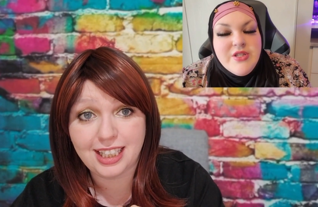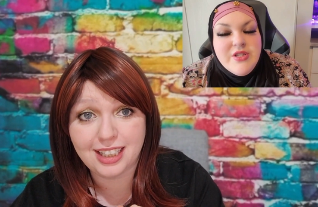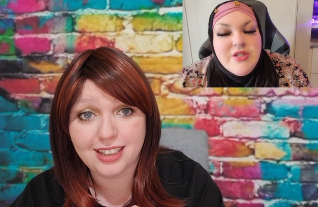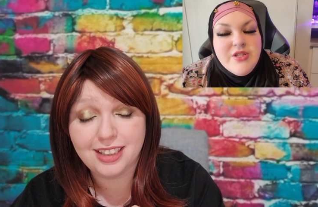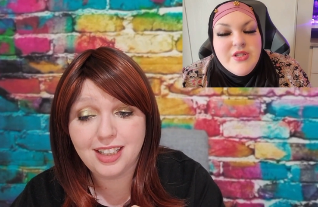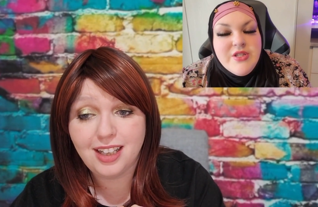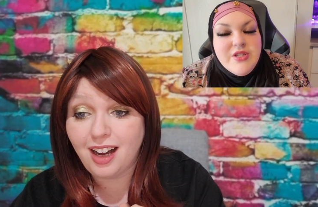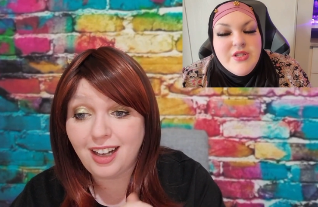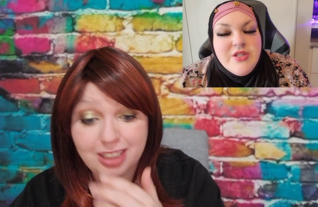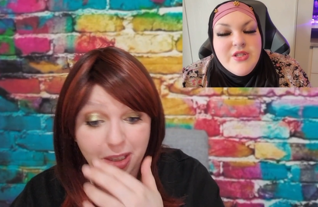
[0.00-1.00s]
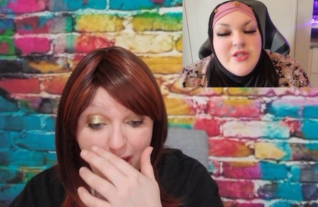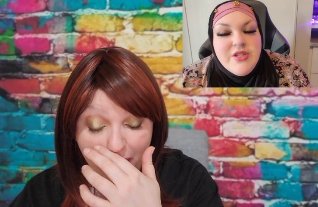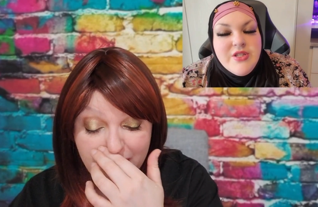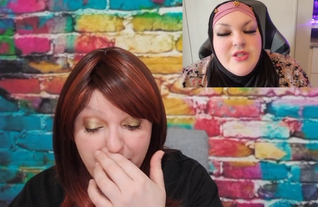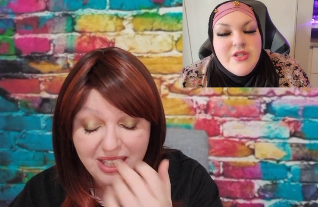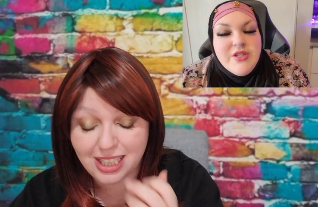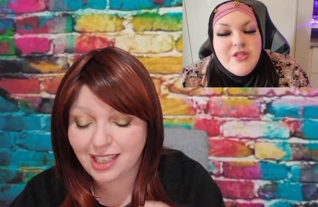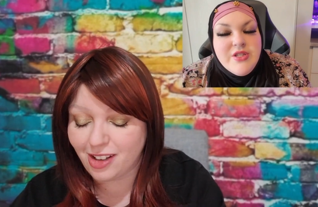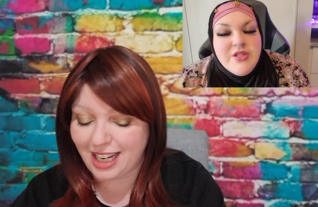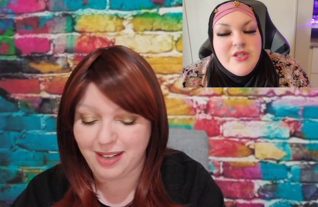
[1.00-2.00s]
Speaker 1: here? I don't know,
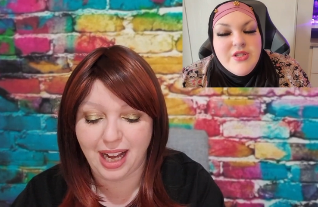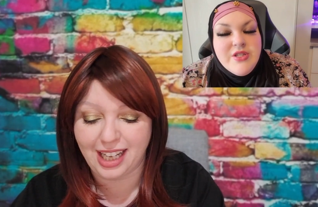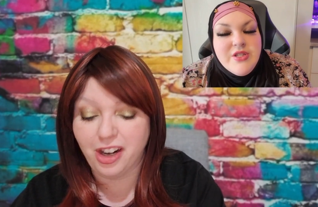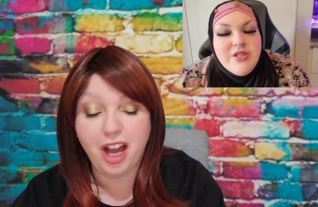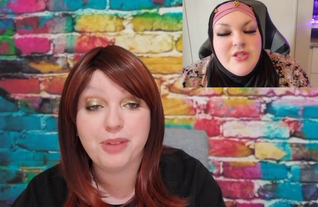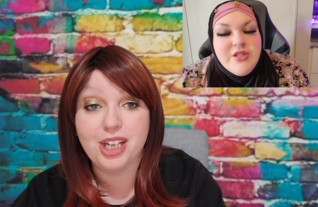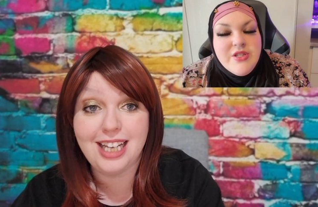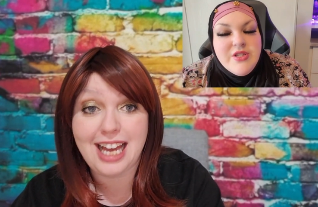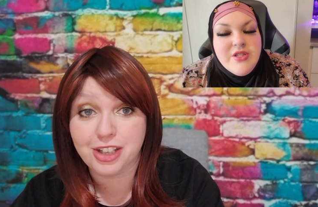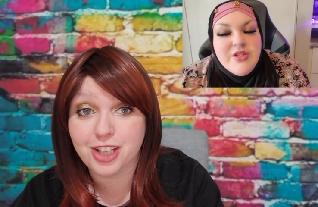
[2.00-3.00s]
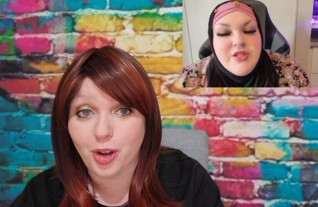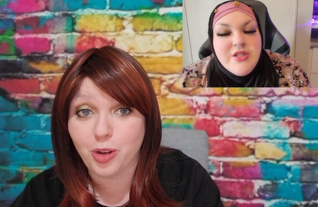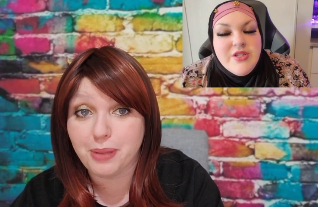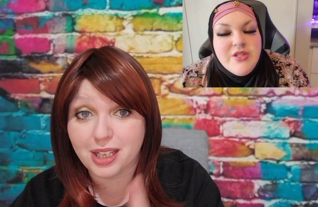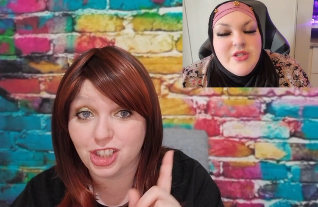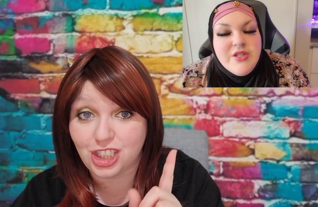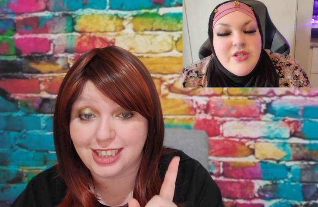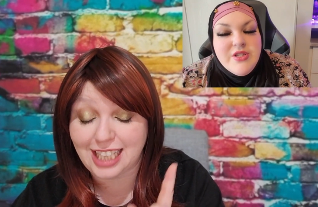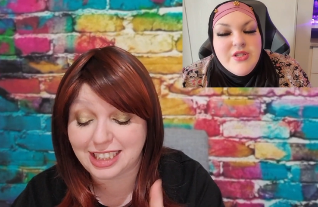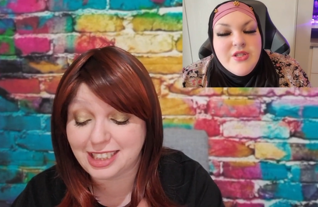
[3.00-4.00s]
especially, okay, I'm going to let her go because she
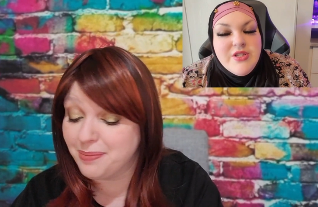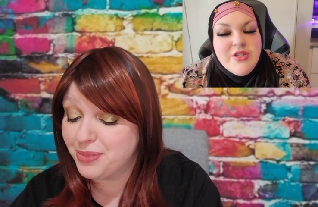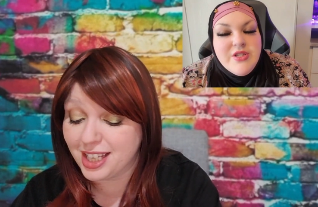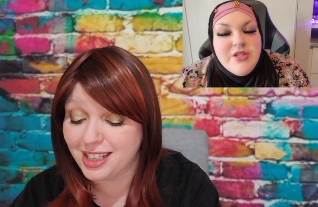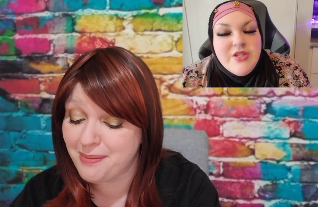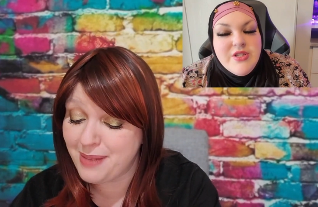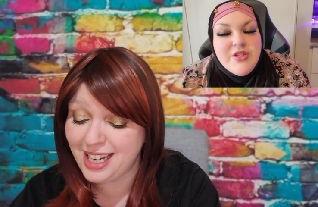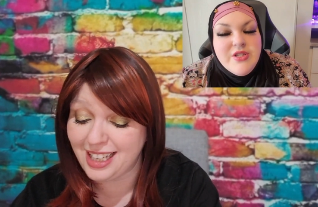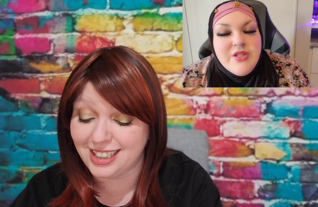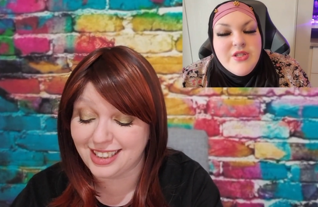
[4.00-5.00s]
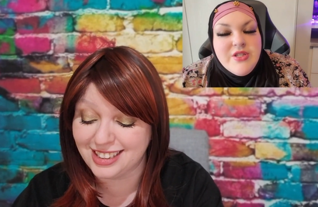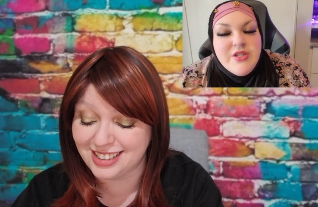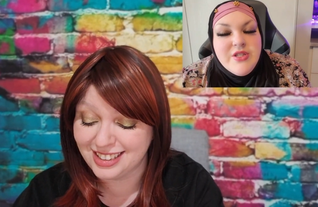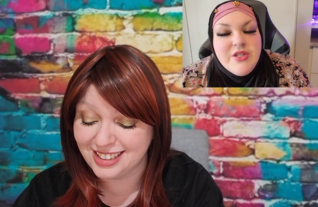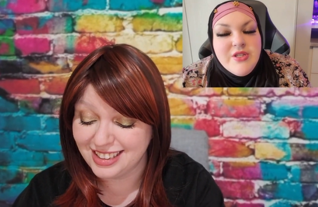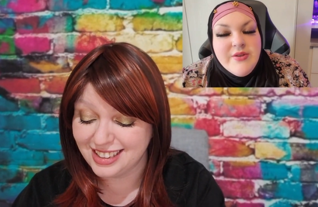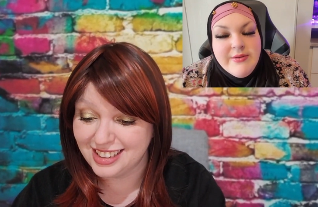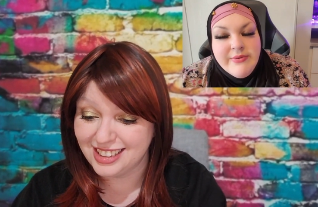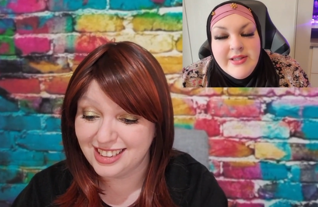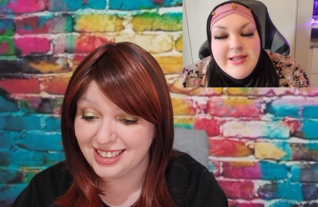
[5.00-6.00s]
says something in a minute.
Speaker 2: So
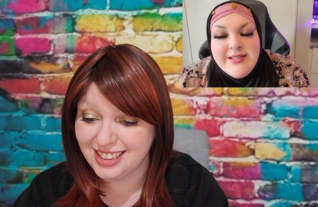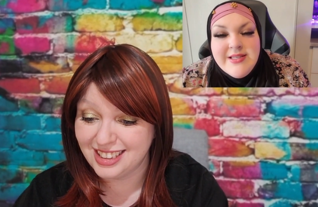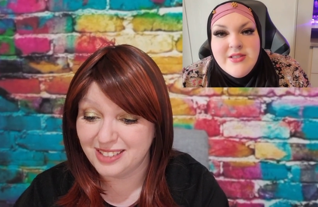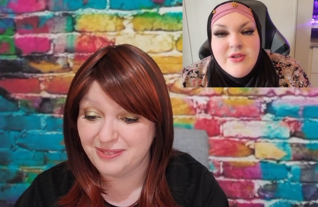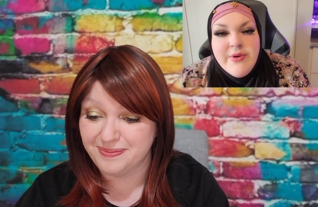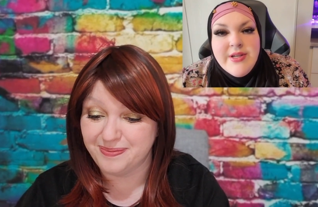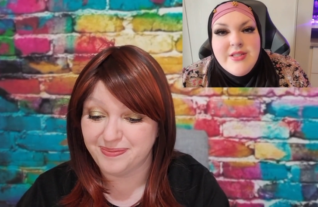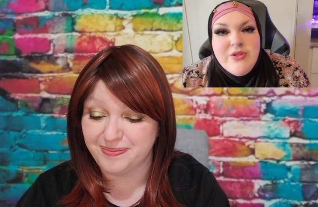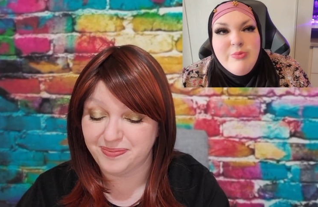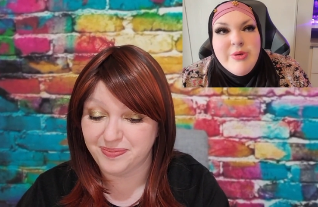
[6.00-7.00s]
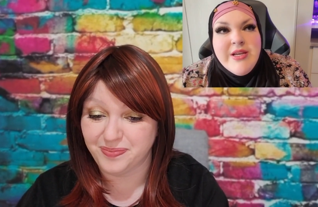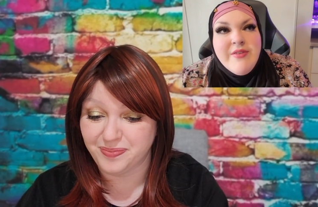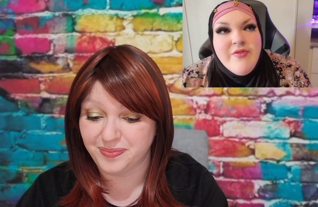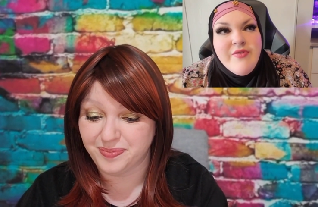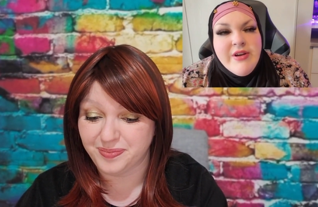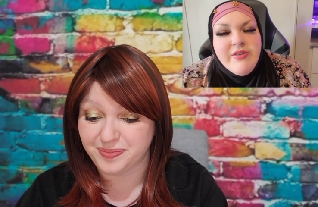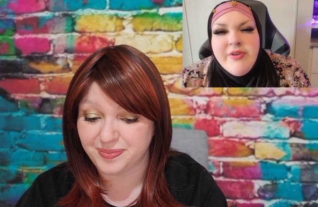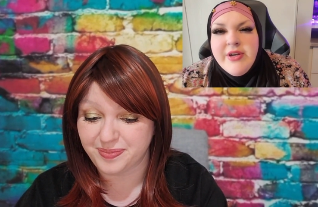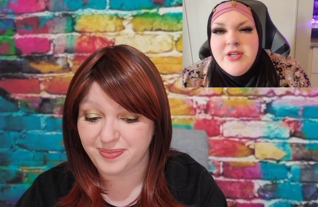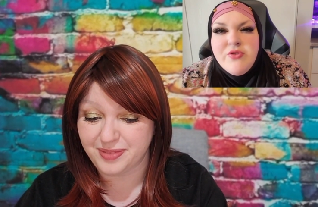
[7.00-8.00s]
I realize this is going to be a very,
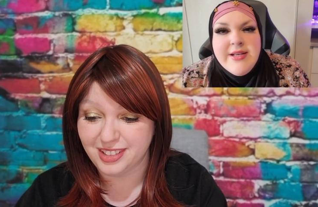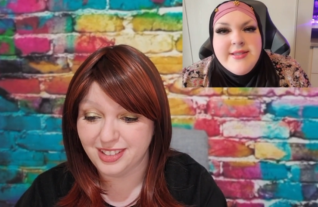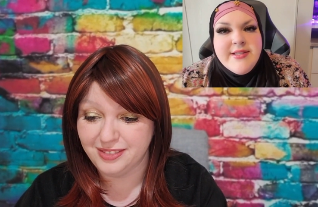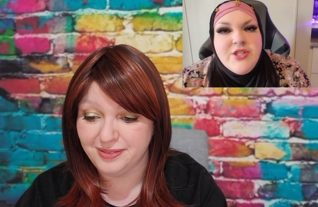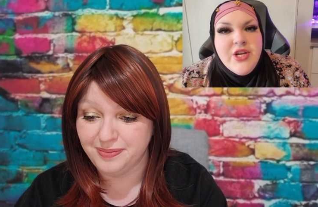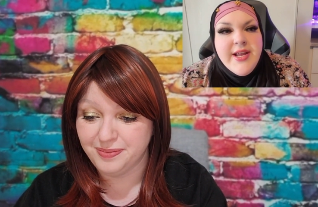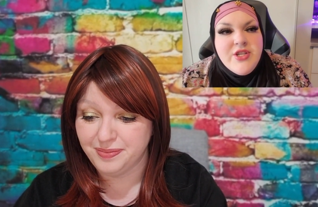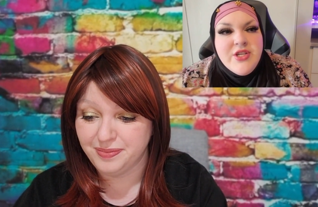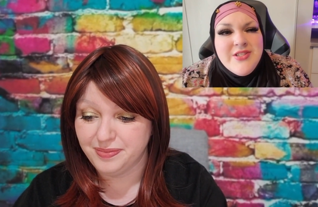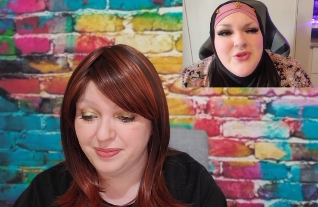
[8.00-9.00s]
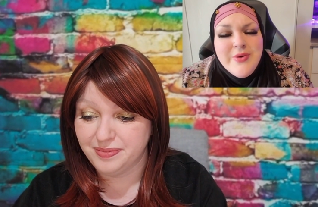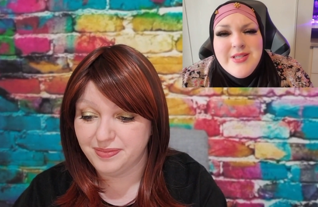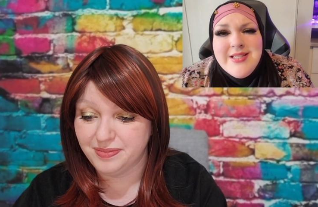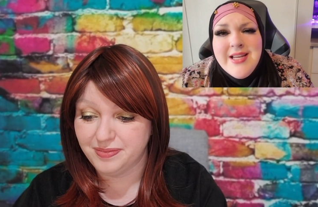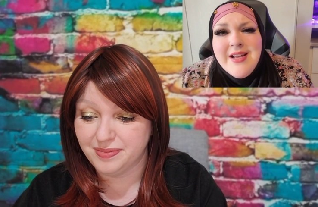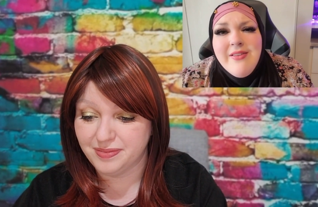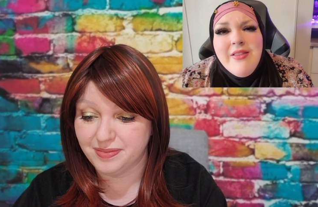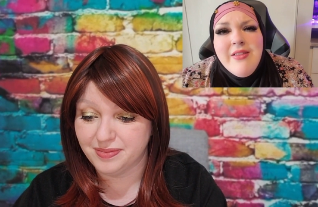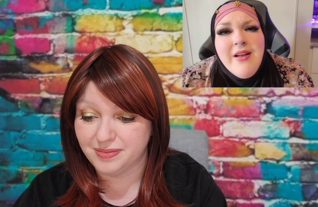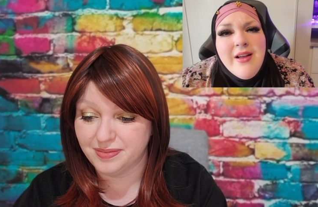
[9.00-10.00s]
very drastic change, and it's going to take a
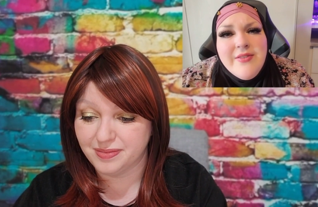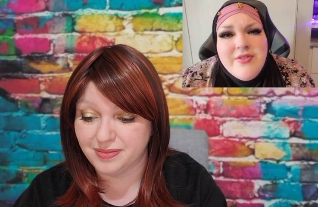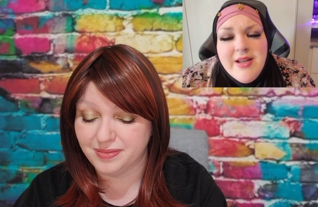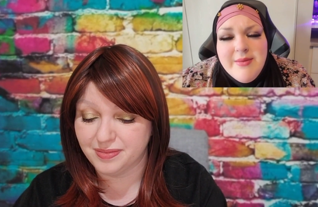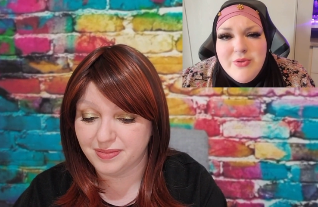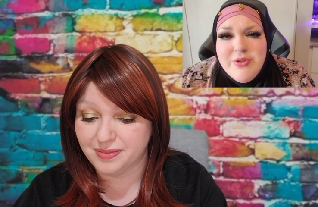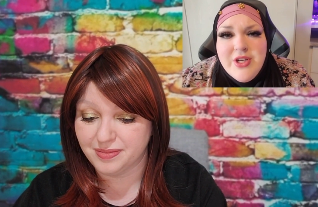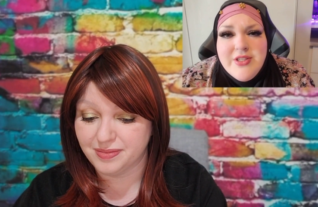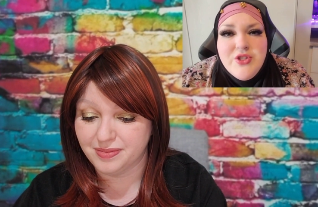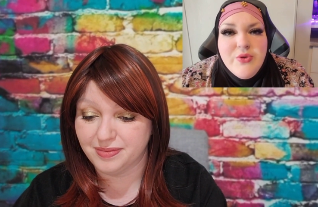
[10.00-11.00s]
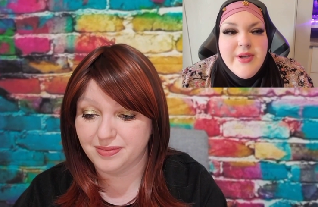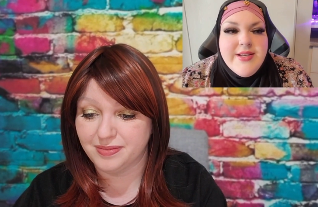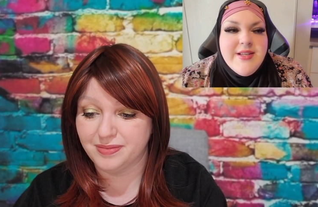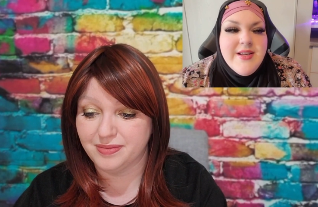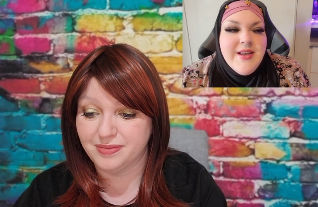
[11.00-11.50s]
lot of time to adjust to it.